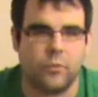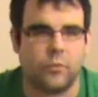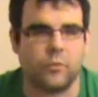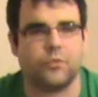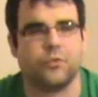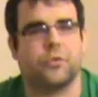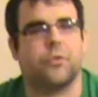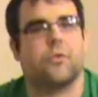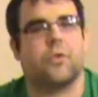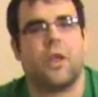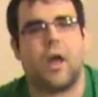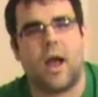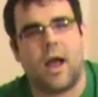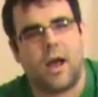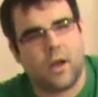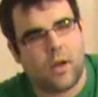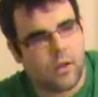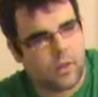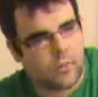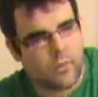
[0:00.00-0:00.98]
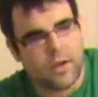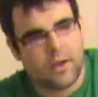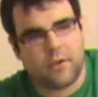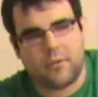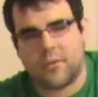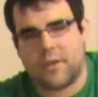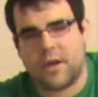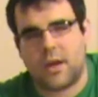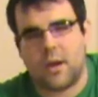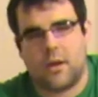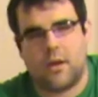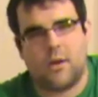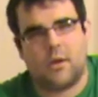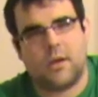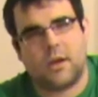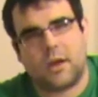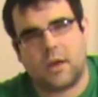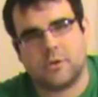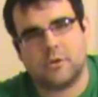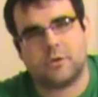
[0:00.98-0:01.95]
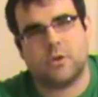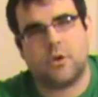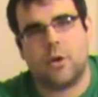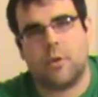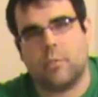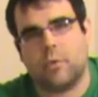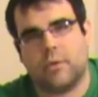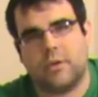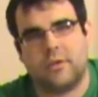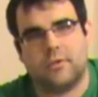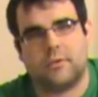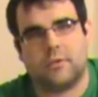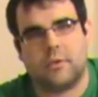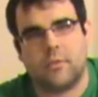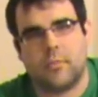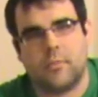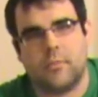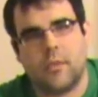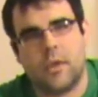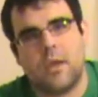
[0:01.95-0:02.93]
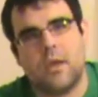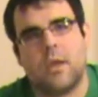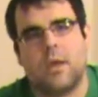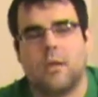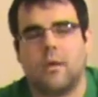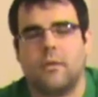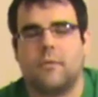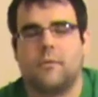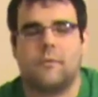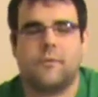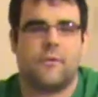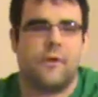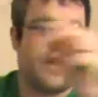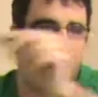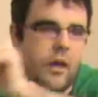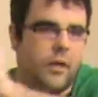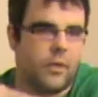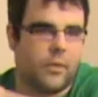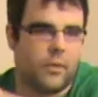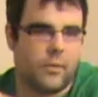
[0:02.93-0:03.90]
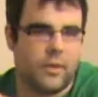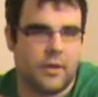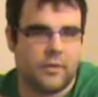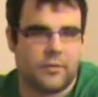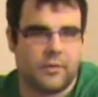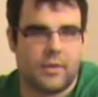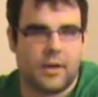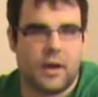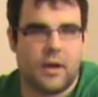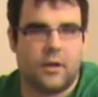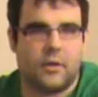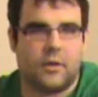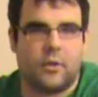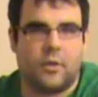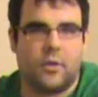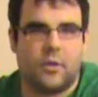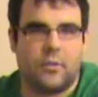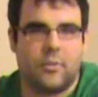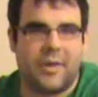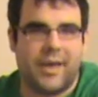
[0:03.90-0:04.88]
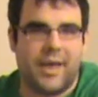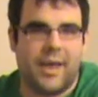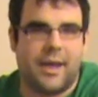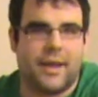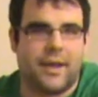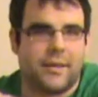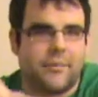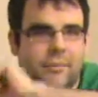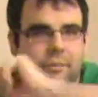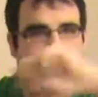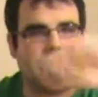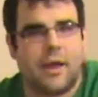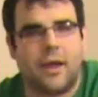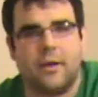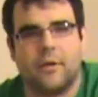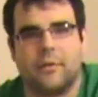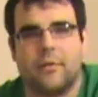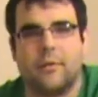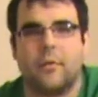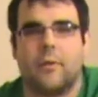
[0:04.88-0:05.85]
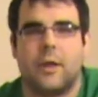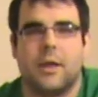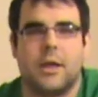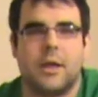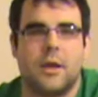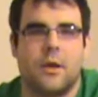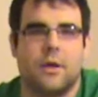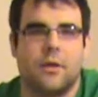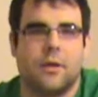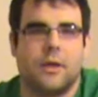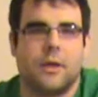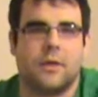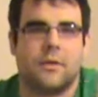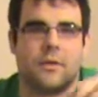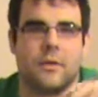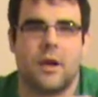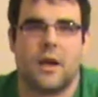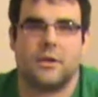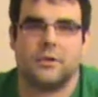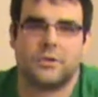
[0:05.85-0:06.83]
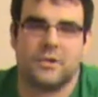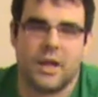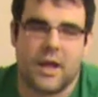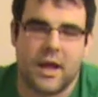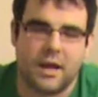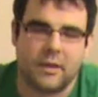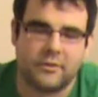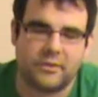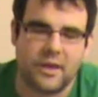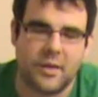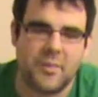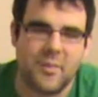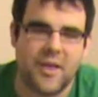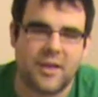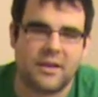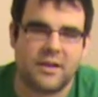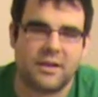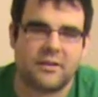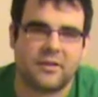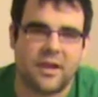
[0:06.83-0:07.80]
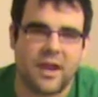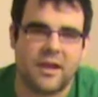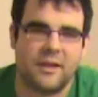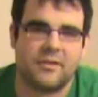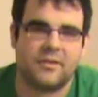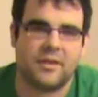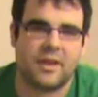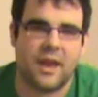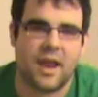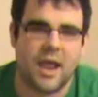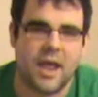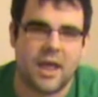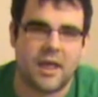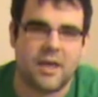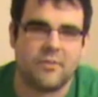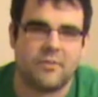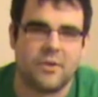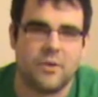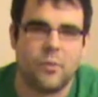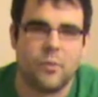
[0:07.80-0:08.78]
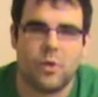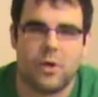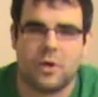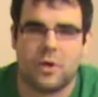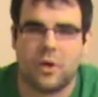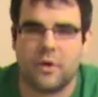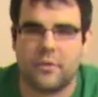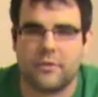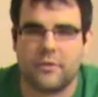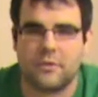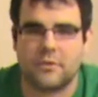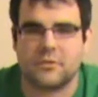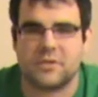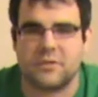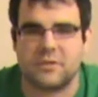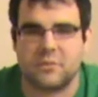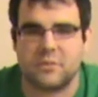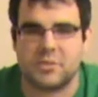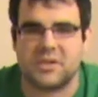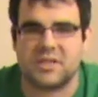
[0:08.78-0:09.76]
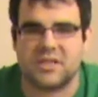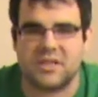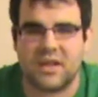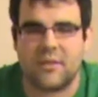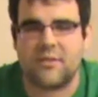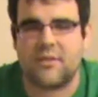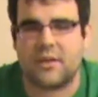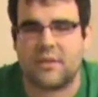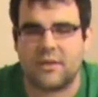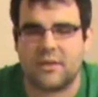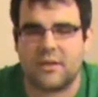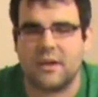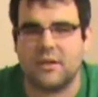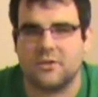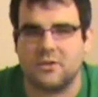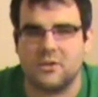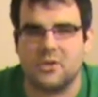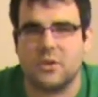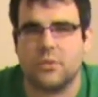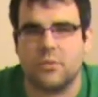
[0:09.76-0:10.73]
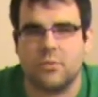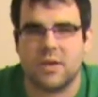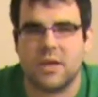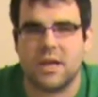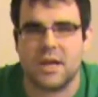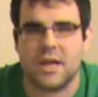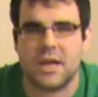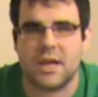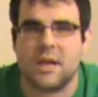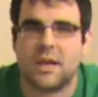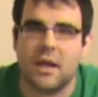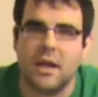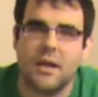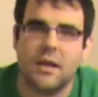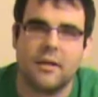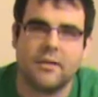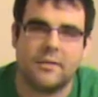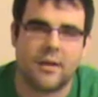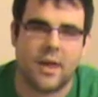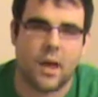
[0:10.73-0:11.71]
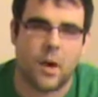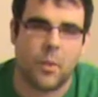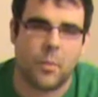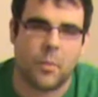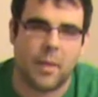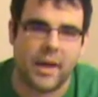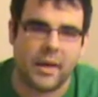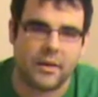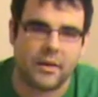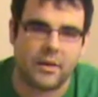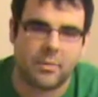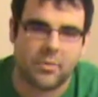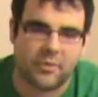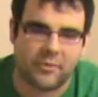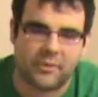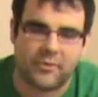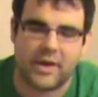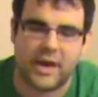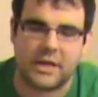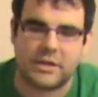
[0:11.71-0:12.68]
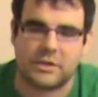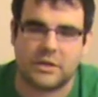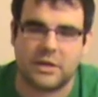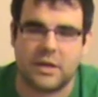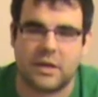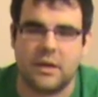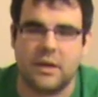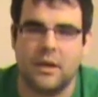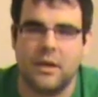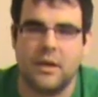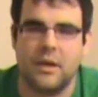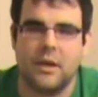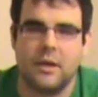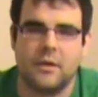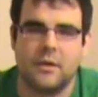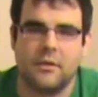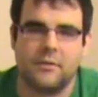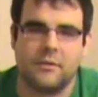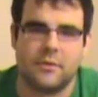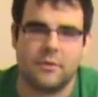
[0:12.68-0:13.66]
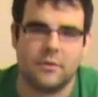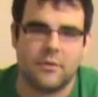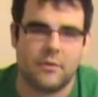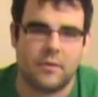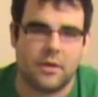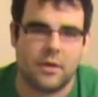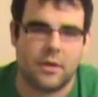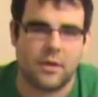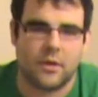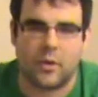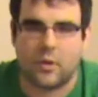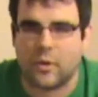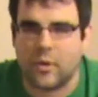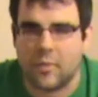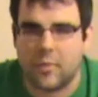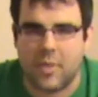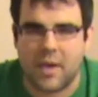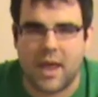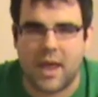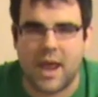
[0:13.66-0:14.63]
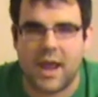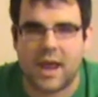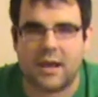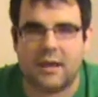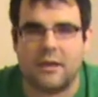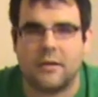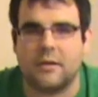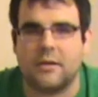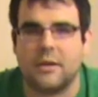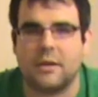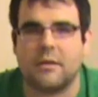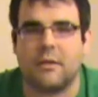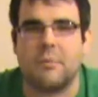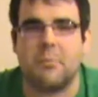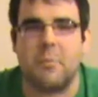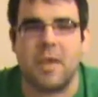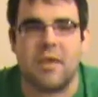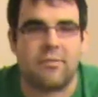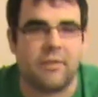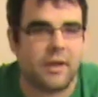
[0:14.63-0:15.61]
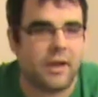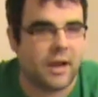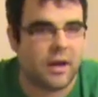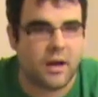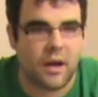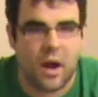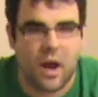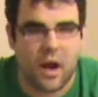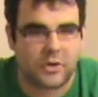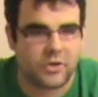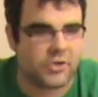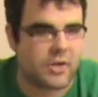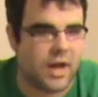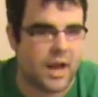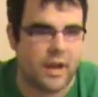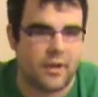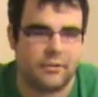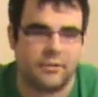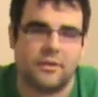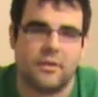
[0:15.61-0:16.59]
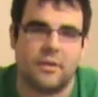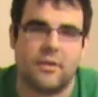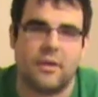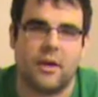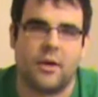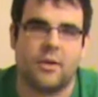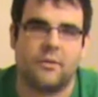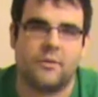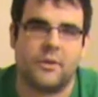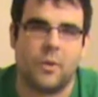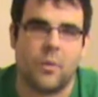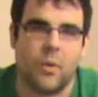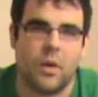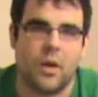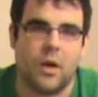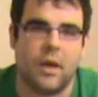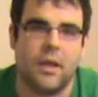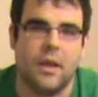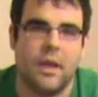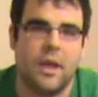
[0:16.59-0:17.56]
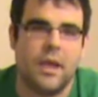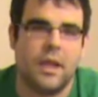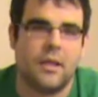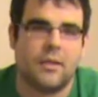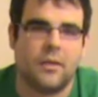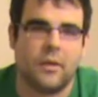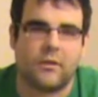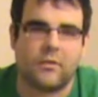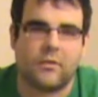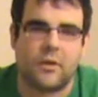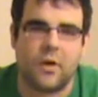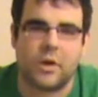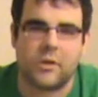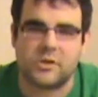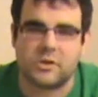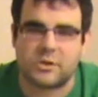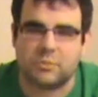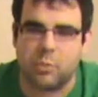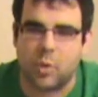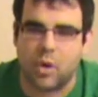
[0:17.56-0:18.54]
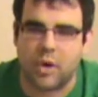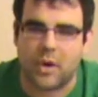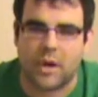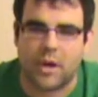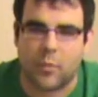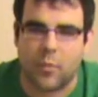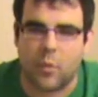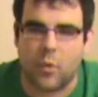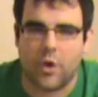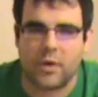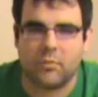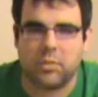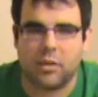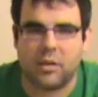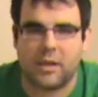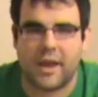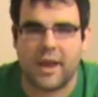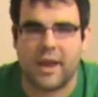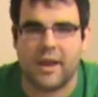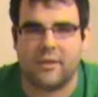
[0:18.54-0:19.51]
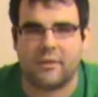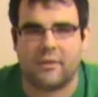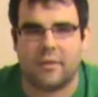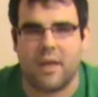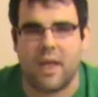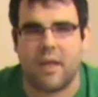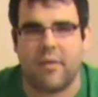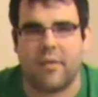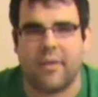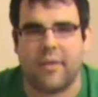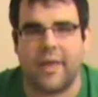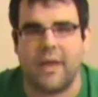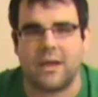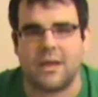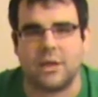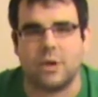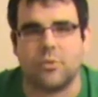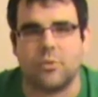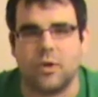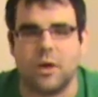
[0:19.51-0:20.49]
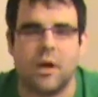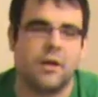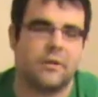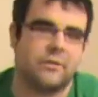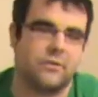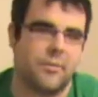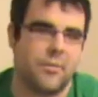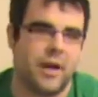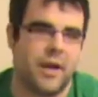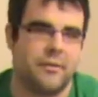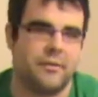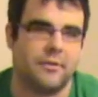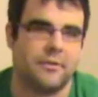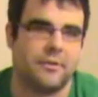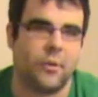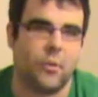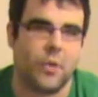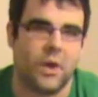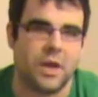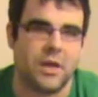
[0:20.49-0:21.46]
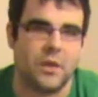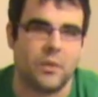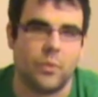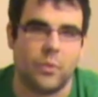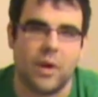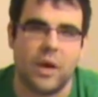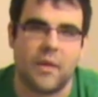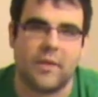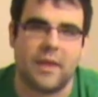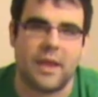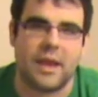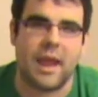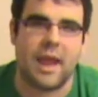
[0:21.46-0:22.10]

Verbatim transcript: fly all the way over here to get your herbalism, fly all the way over there to go to the bank, fly all the way here to get the auction house. They, they just kind of said, hey, if you want all your specific things you need to help better your profession, to uh, go to the bank, to even get an auction house in there if you want. Let's all just put it in one place and let you customize it the way you want. They